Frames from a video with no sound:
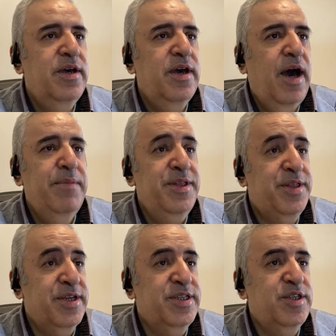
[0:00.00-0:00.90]
I'm
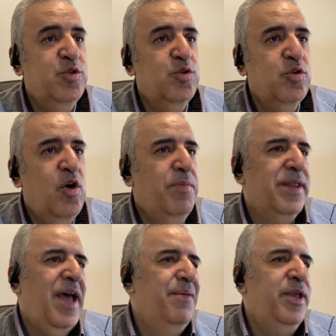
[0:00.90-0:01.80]
interested to know,
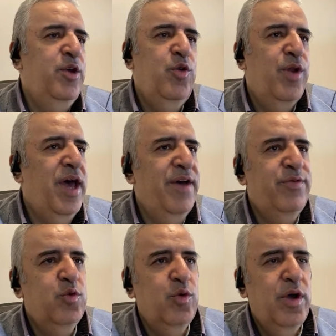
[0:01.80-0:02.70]
but I mean, you don't
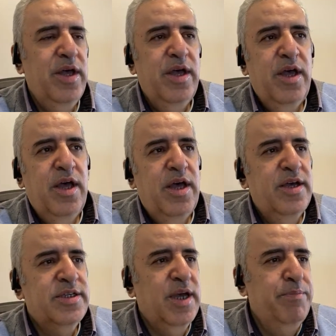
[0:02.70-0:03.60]
have to.
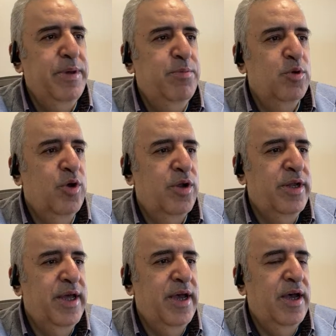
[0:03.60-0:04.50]
Some people
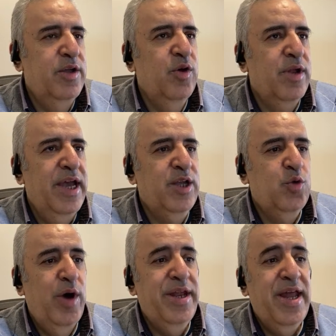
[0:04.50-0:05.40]
don't like
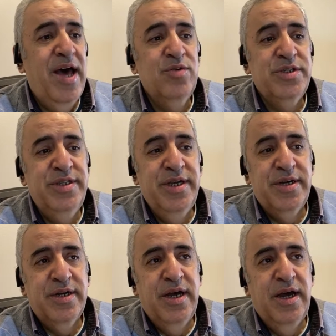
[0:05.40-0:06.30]
to announce
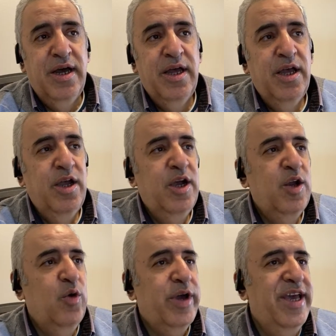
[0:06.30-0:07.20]
their
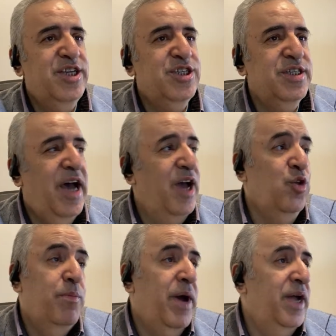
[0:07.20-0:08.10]
location. I
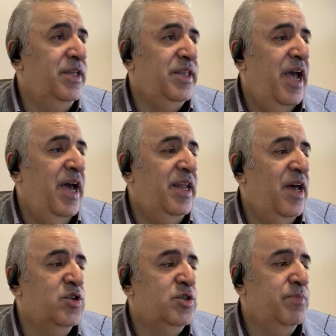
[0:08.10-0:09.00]
don't mind it. I
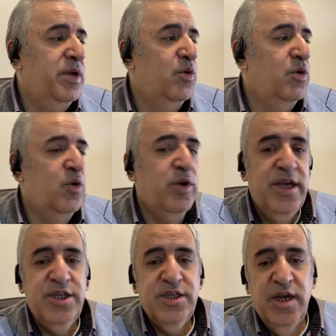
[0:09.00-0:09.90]
announce my own
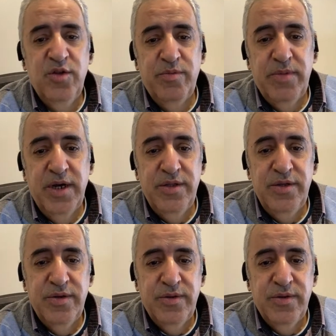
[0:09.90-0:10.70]
location. I don't mind.